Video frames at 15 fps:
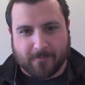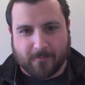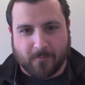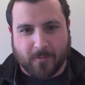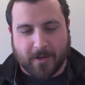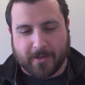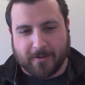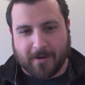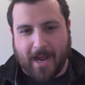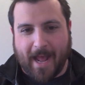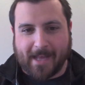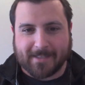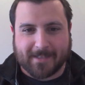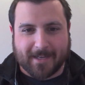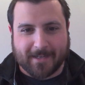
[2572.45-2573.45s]
what you're
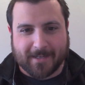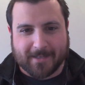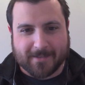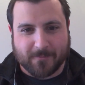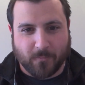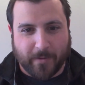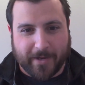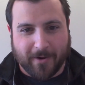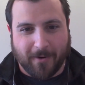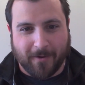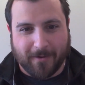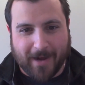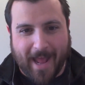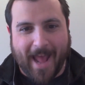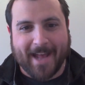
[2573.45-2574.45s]
asking is, we
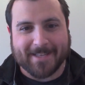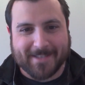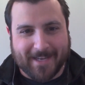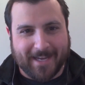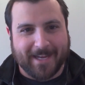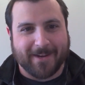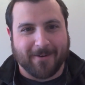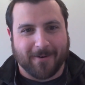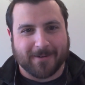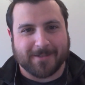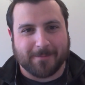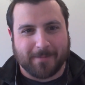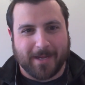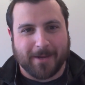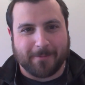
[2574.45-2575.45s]
are as eager
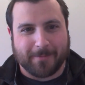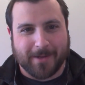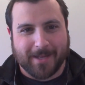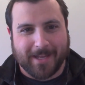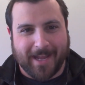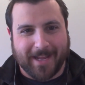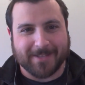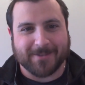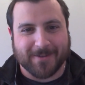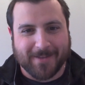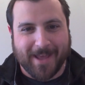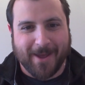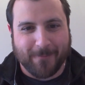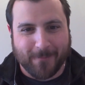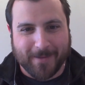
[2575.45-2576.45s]
to be able to answer
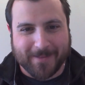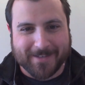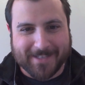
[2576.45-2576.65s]
that with